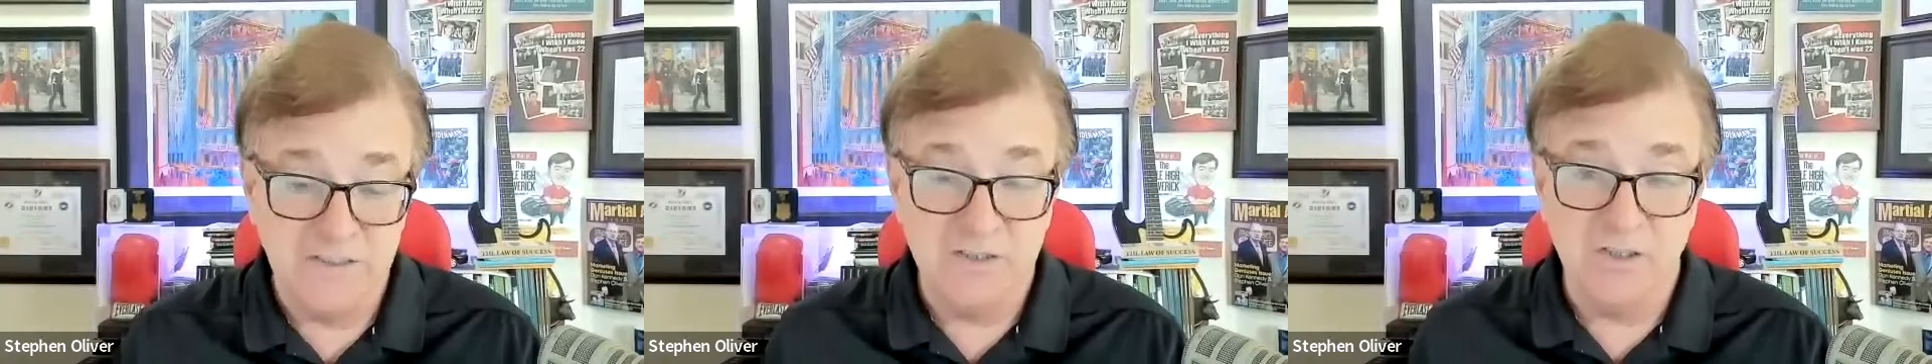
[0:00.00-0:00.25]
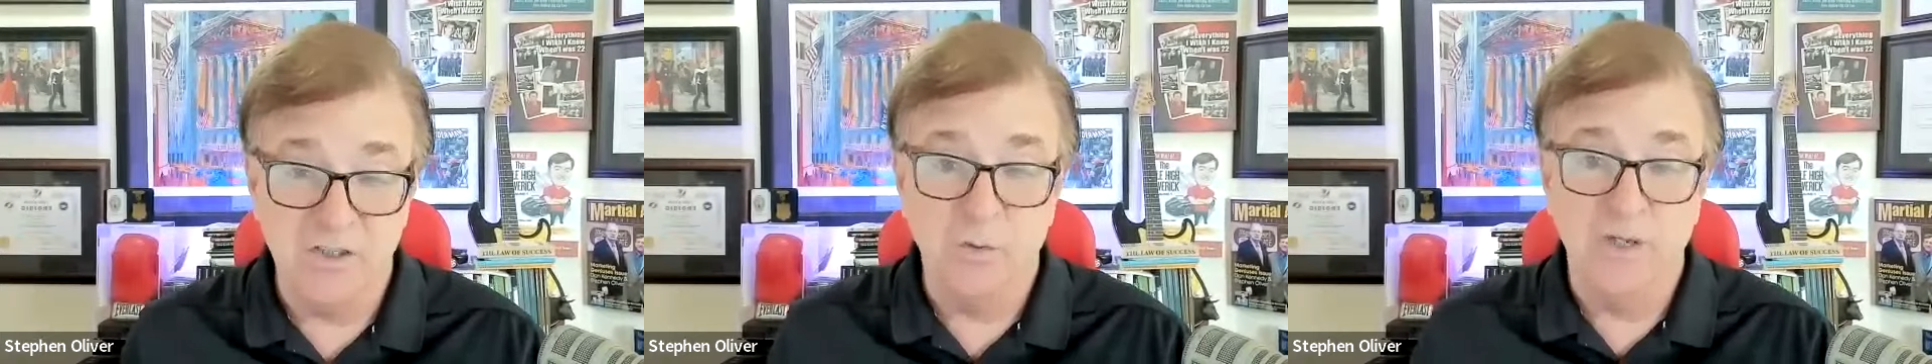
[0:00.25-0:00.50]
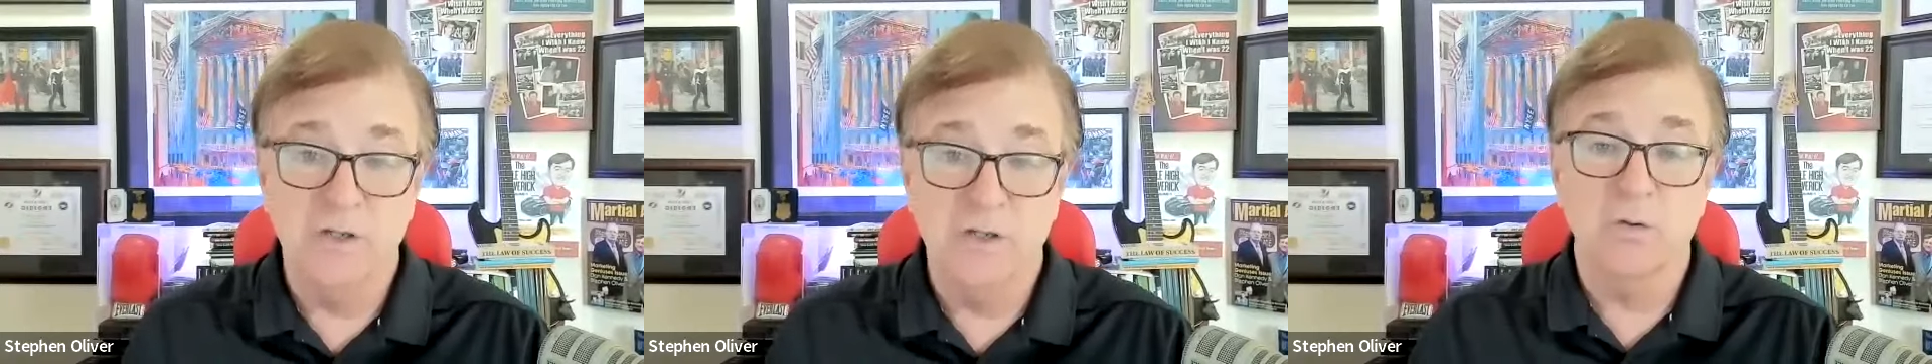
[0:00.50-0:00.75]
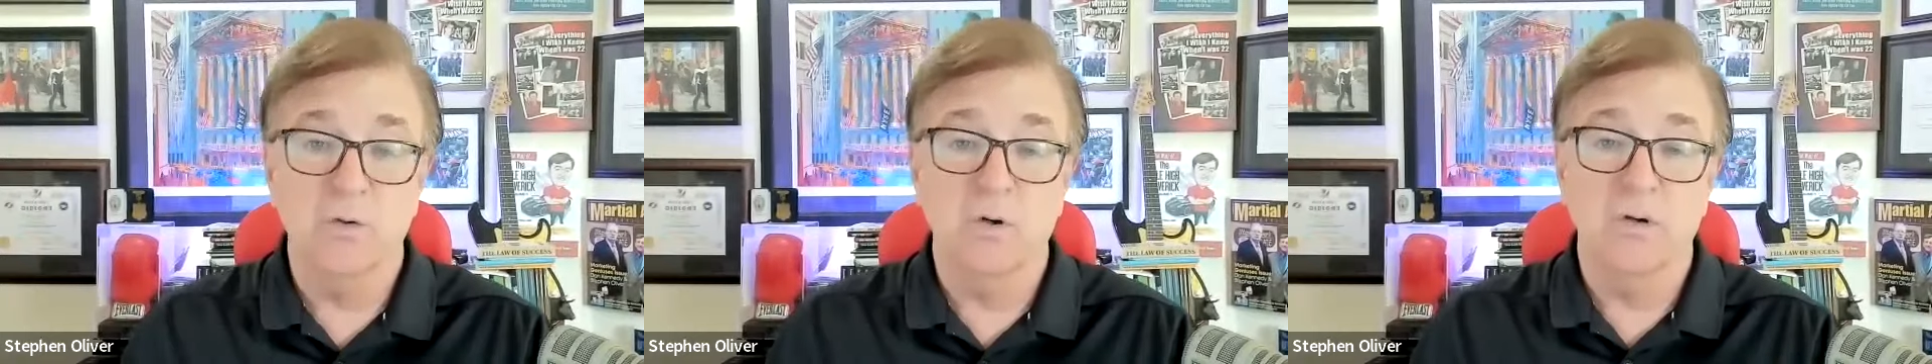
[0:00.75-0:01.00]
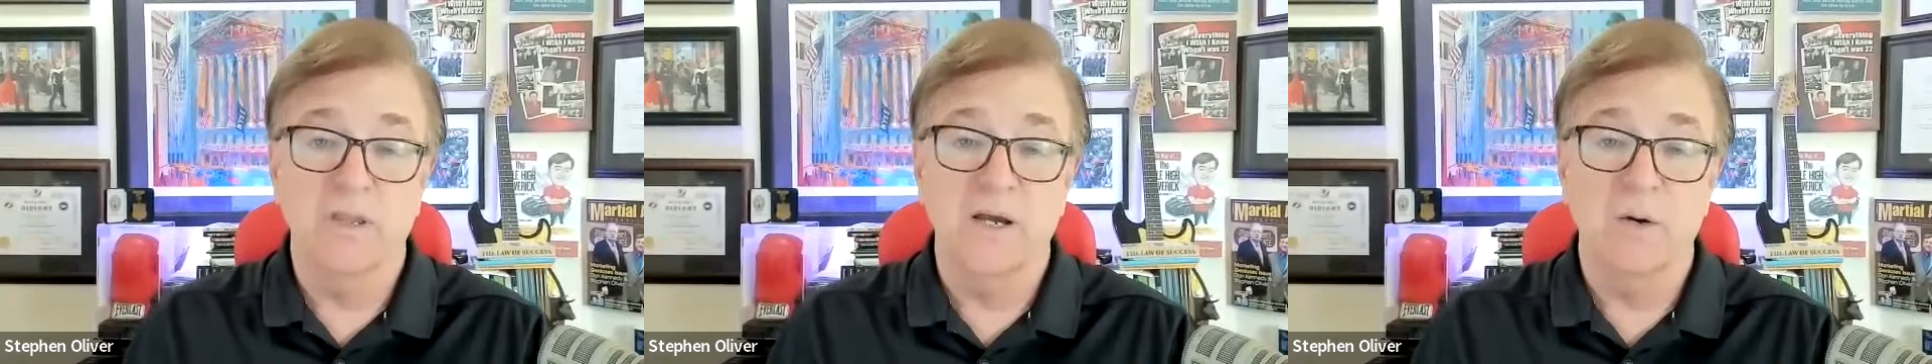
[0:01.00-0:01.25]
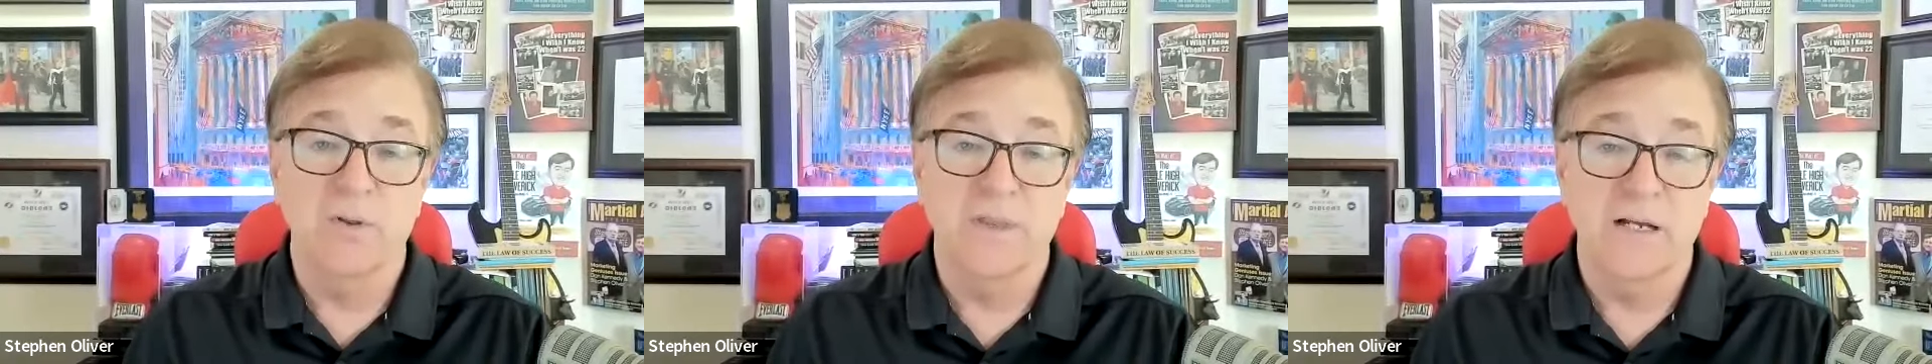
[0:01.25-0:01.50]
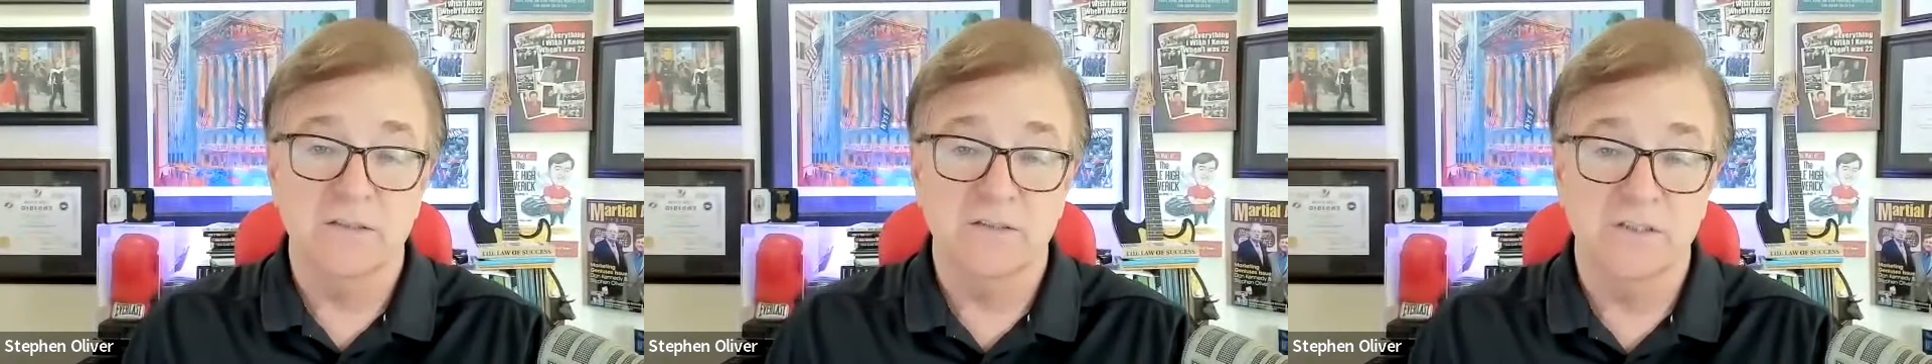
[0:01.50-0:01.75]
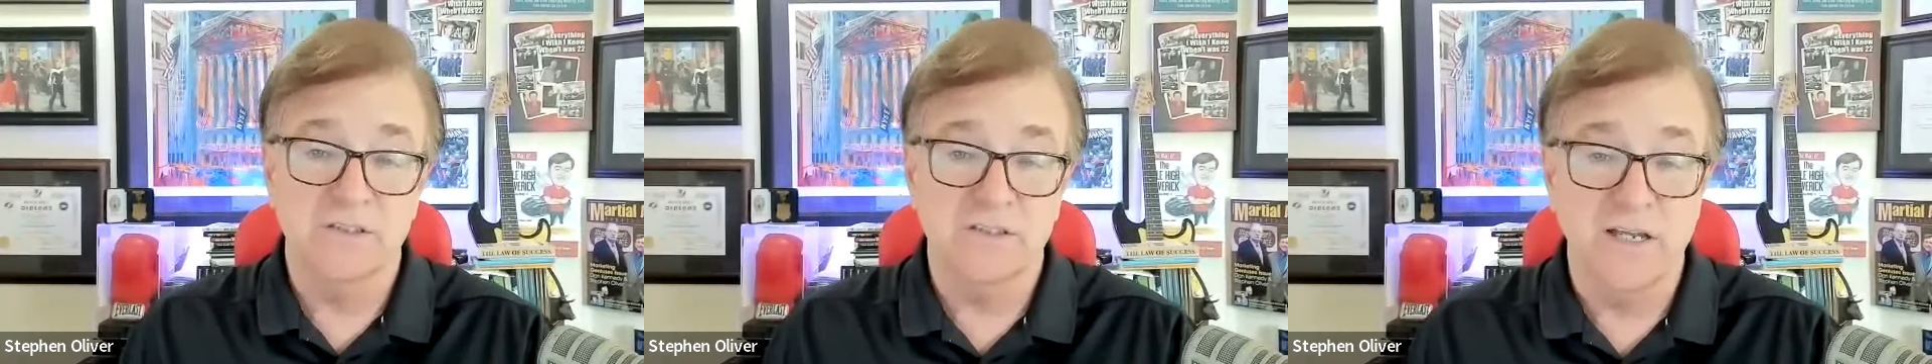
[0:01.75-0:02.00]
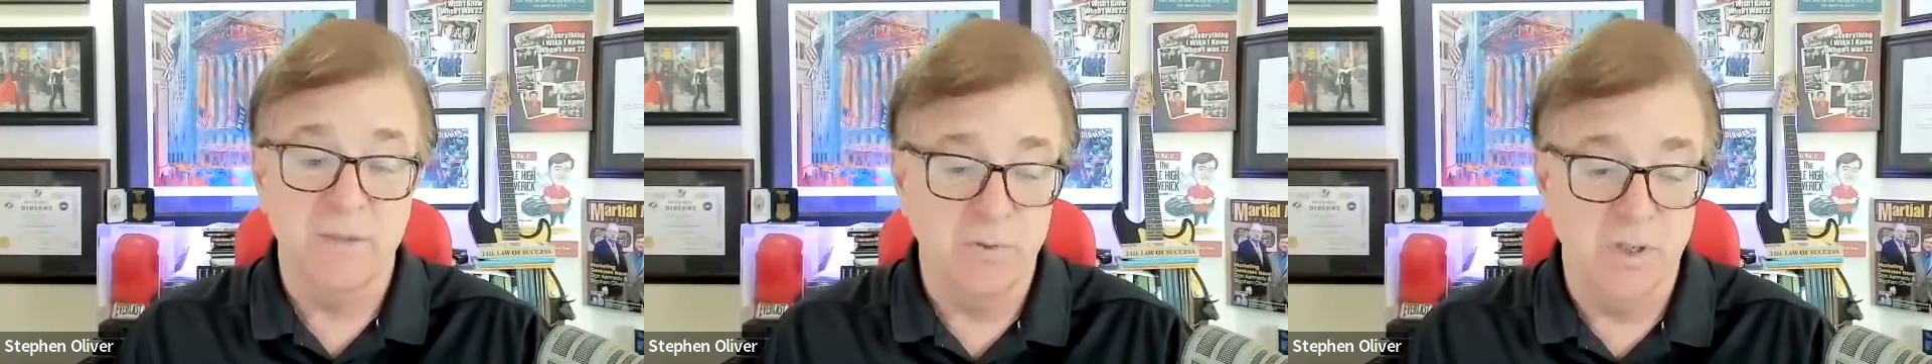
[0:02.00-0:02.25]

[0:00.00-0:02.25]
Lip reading: isn't greener or that without just staying